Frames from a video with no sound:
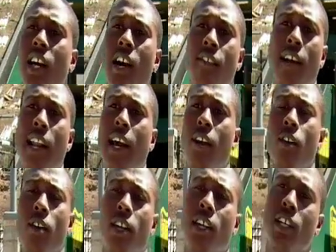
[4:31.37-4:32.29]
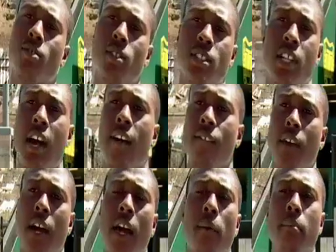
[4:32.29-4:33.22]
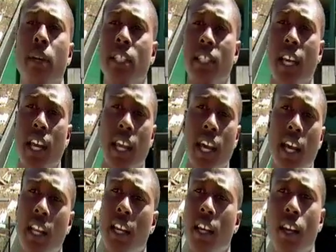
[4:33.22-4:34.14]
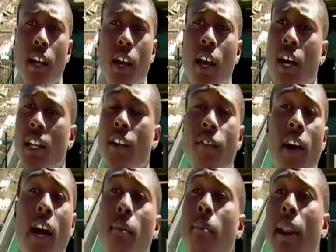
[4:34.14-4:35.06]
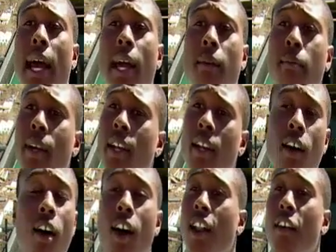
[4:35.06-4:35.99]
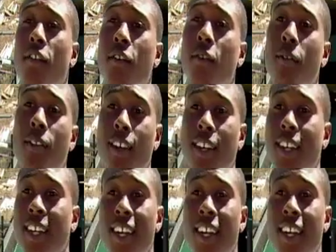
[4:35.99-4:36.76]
Huff. I like going against Rashawn Vine, BJ Kelly, Devon Blackman, all of them.